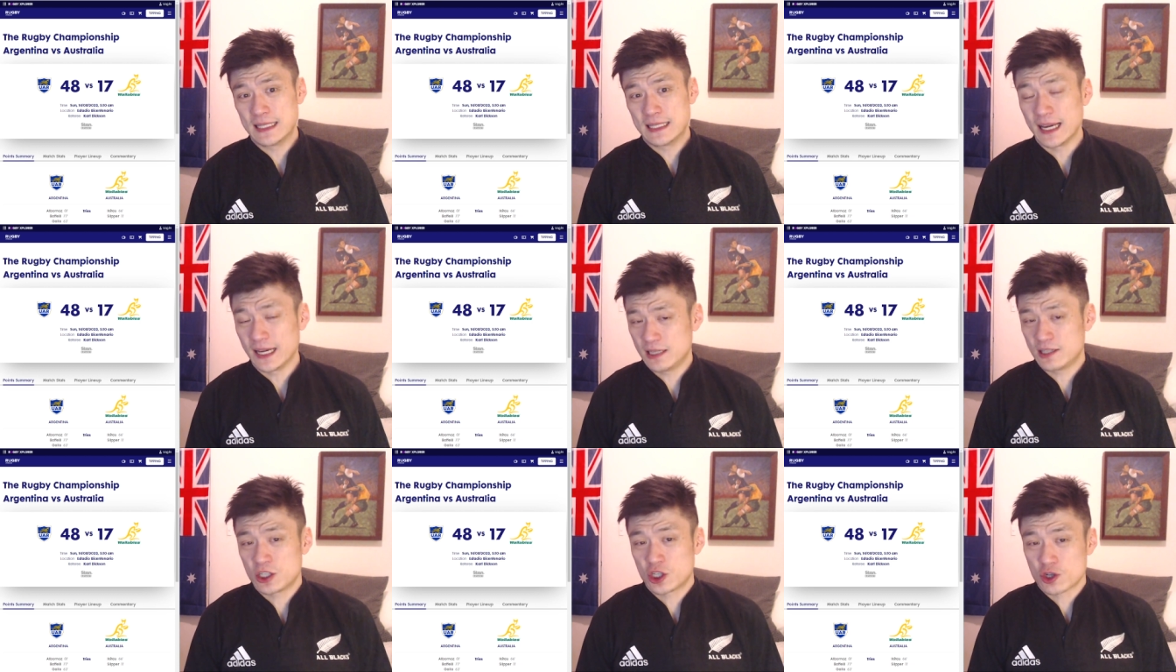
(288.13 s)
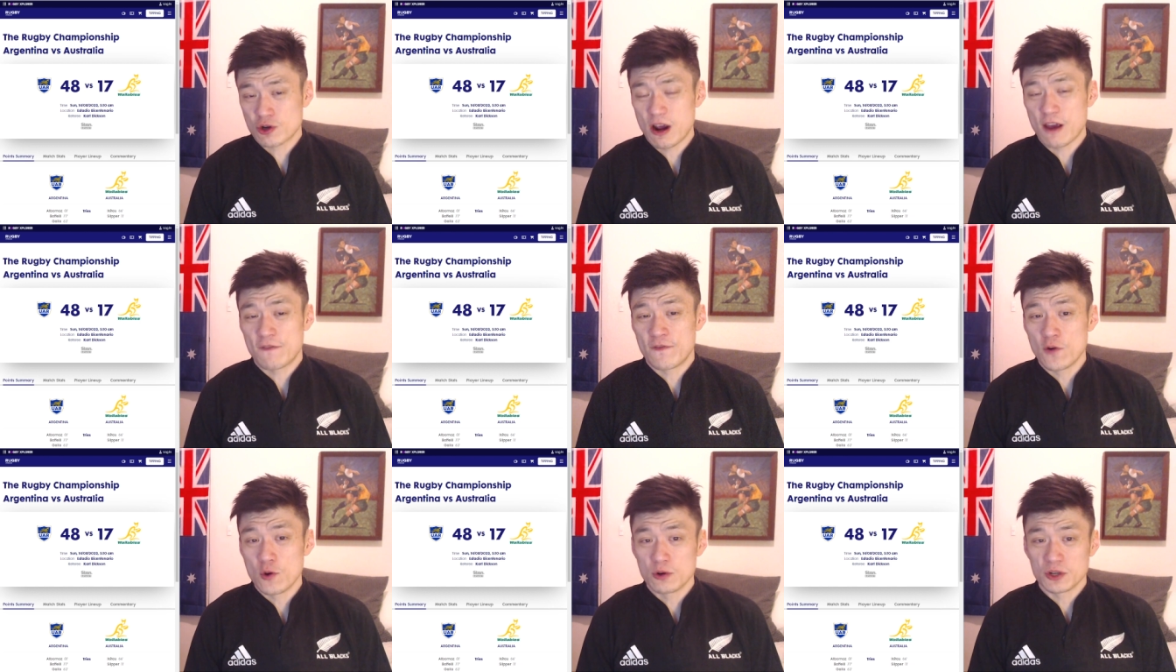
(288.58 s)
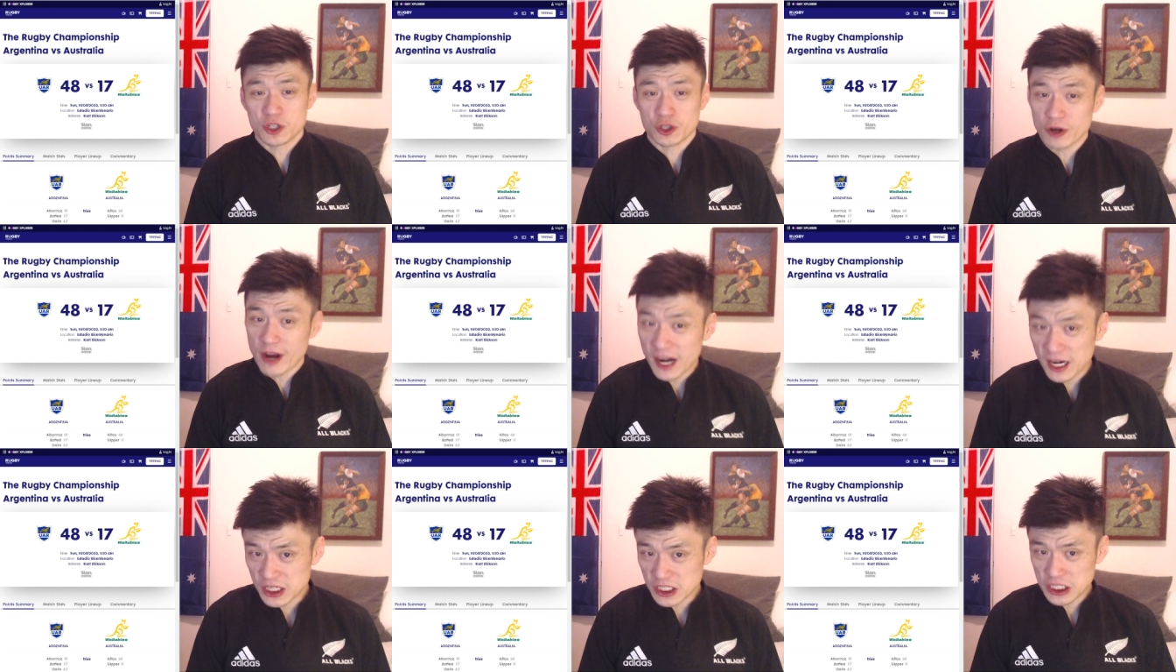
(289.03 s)
straightforward
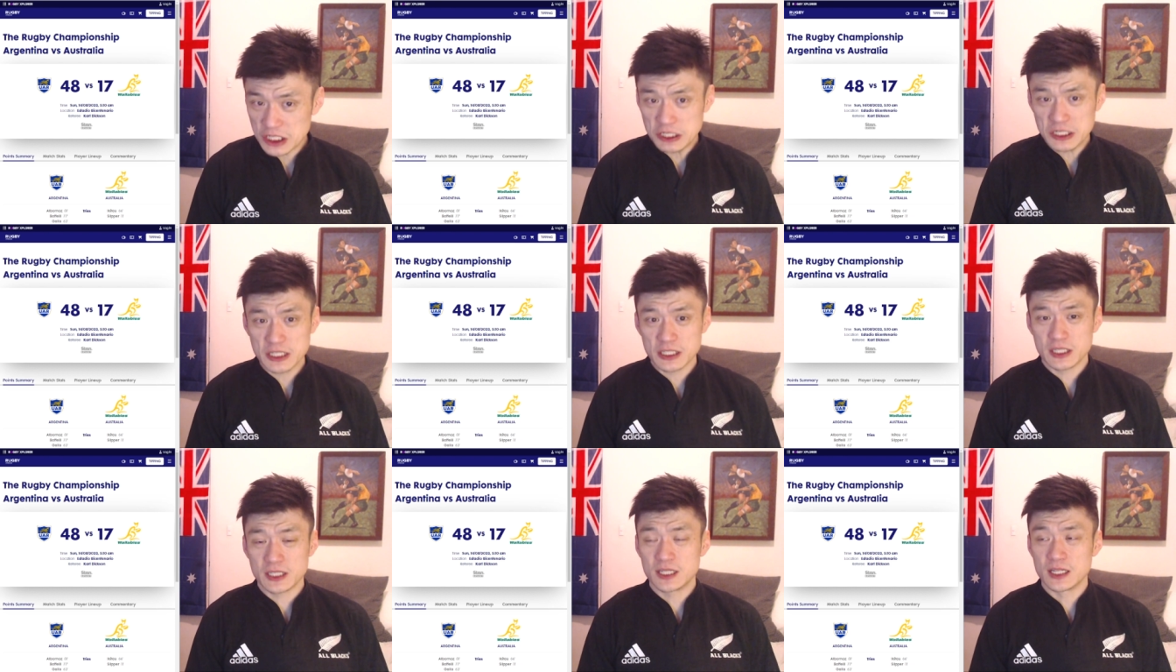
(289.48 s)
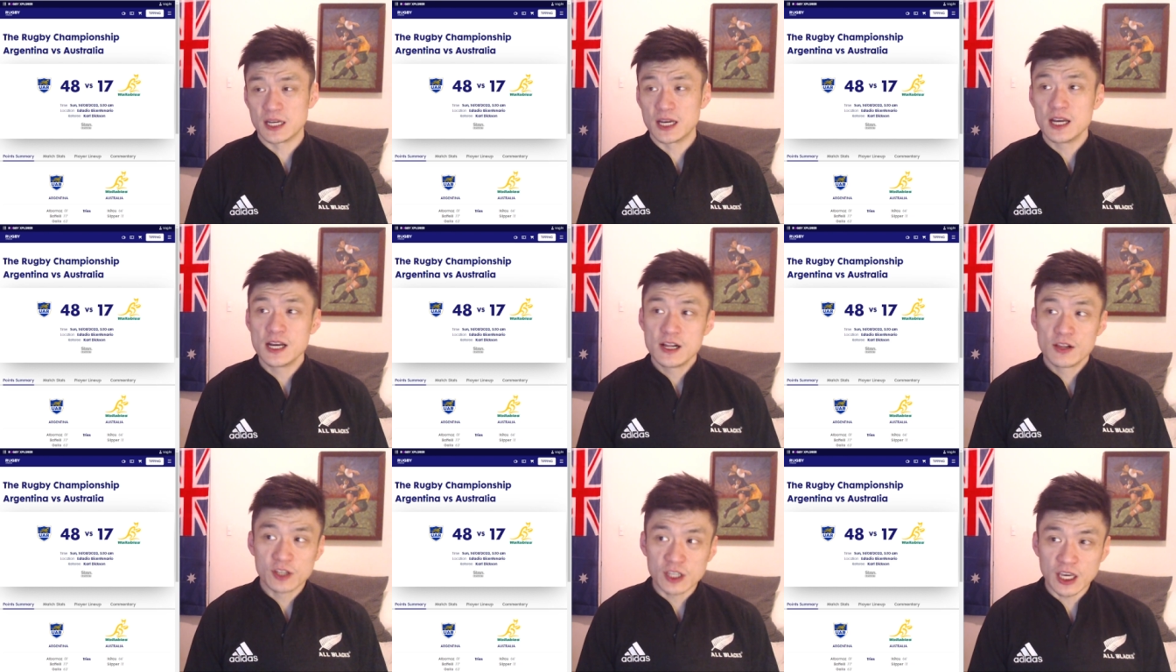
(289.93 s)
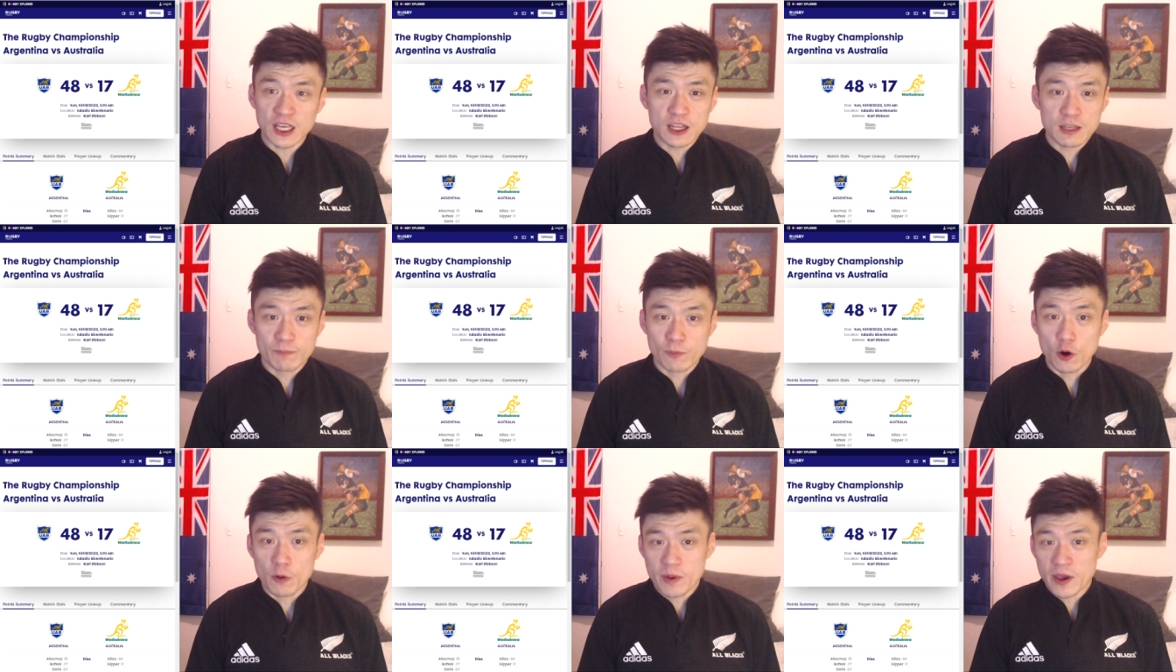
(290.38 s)
strategy, just to kick the
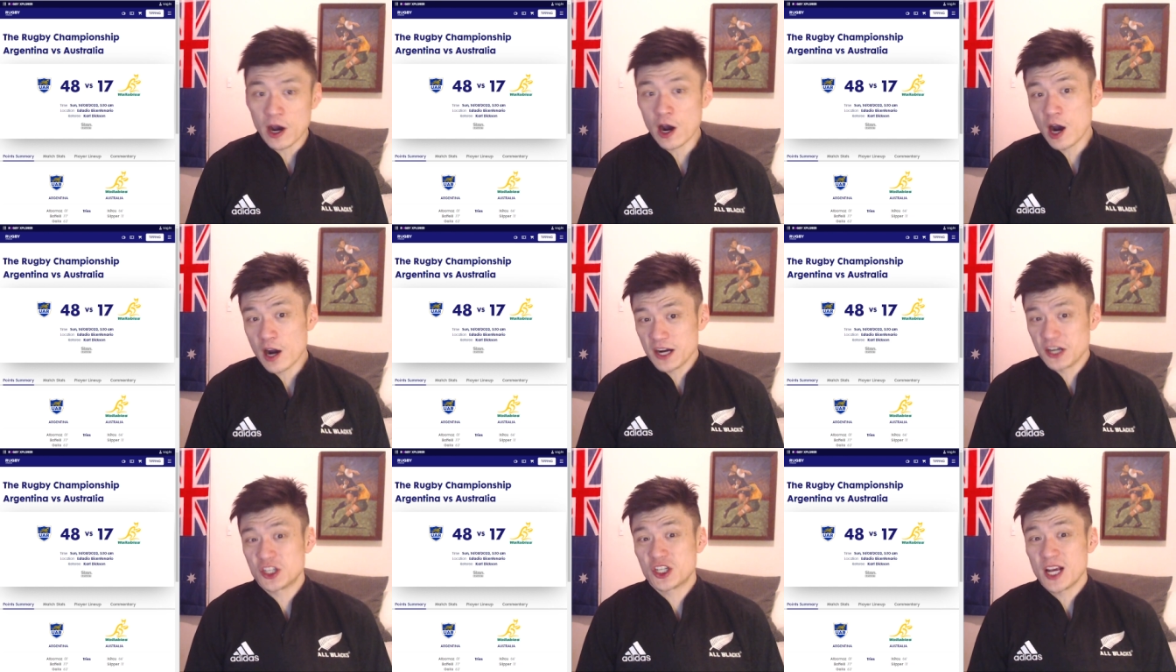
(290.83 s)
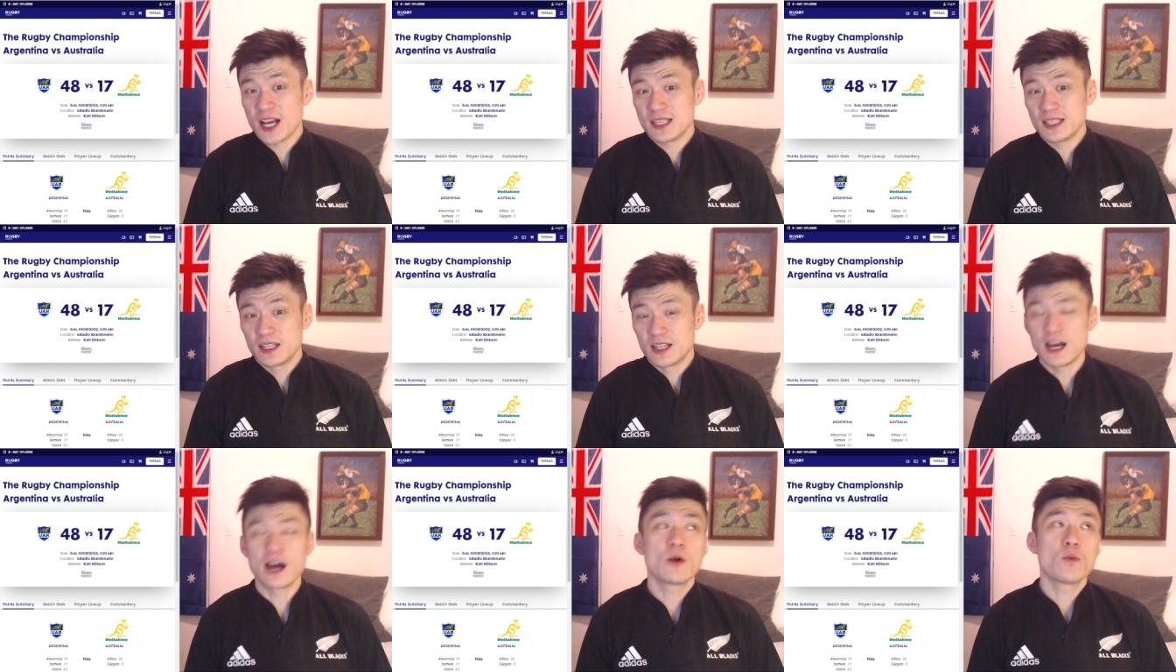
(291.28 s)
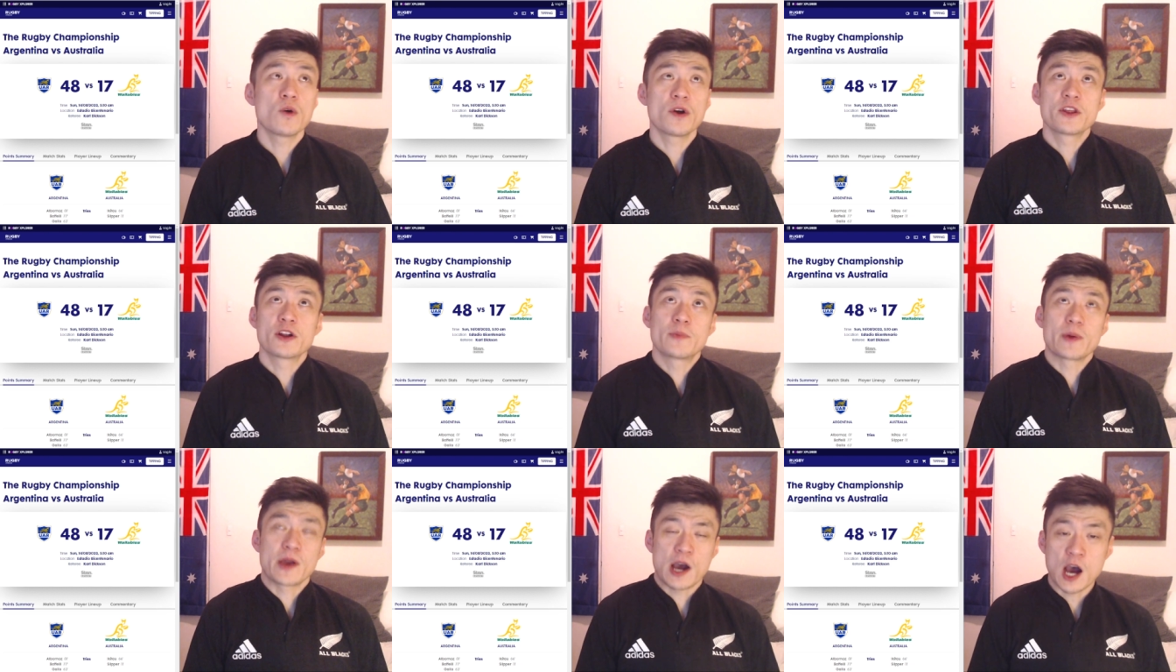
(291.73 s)
ball behind and chase it down, whether
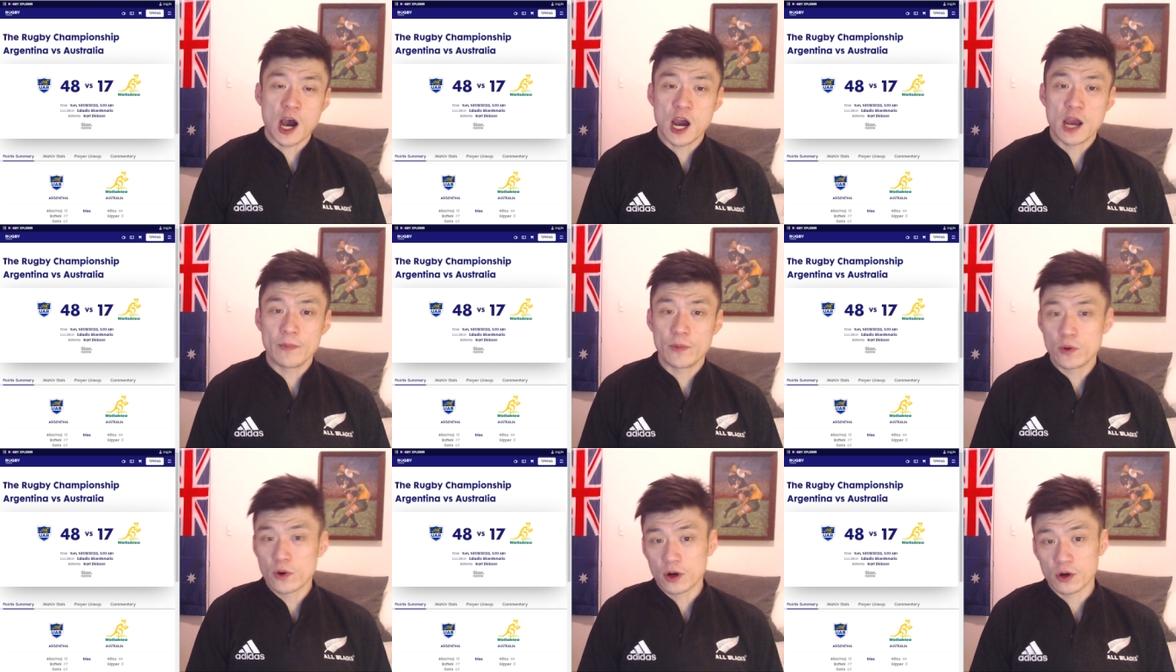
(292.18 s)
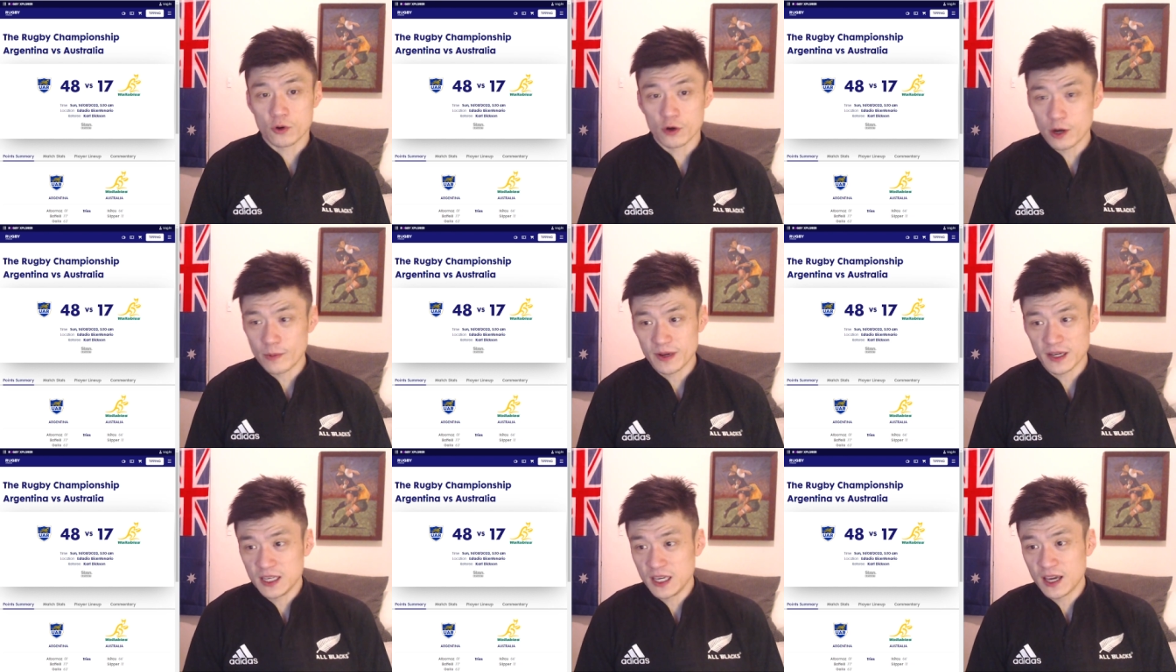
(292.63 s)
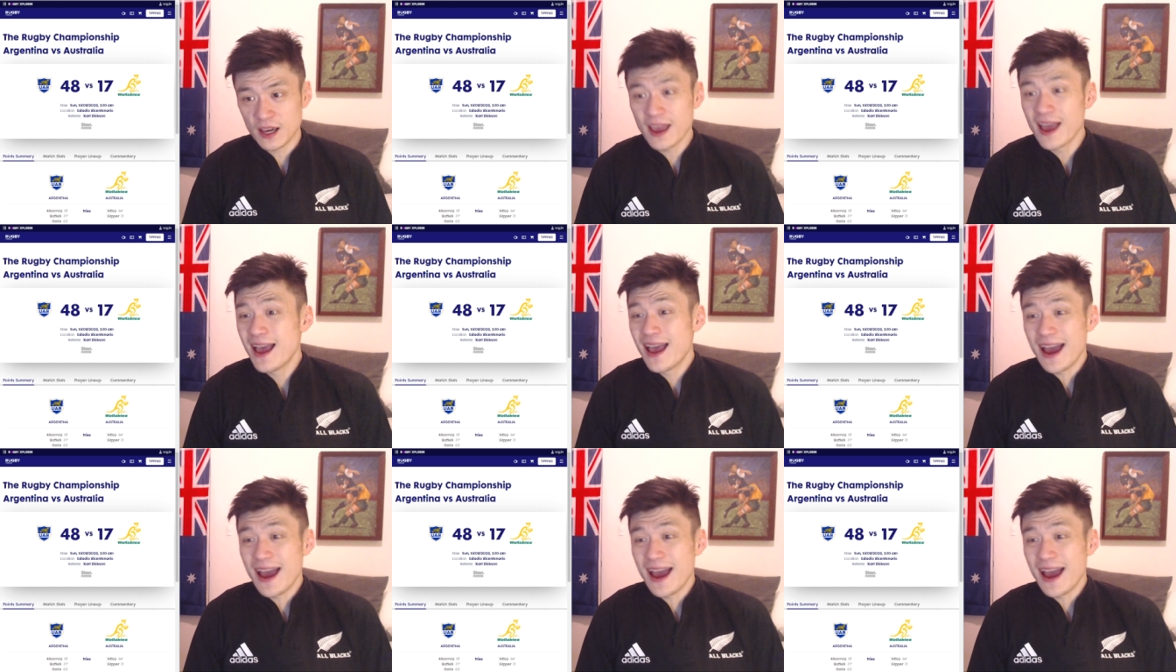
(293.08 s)
it be a high ball or a grubber kick,